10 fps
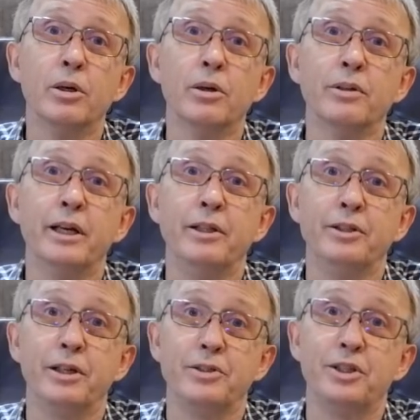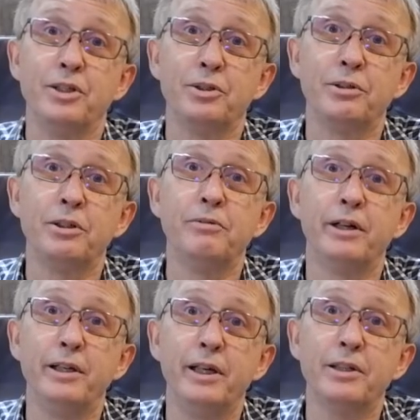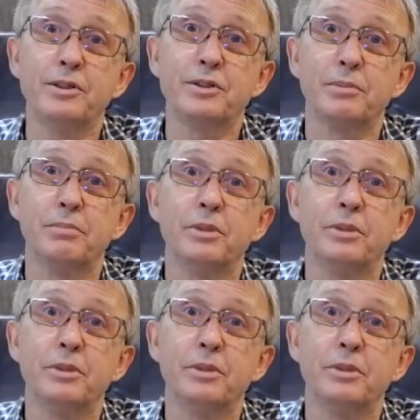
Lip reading: On ATR 600 variants,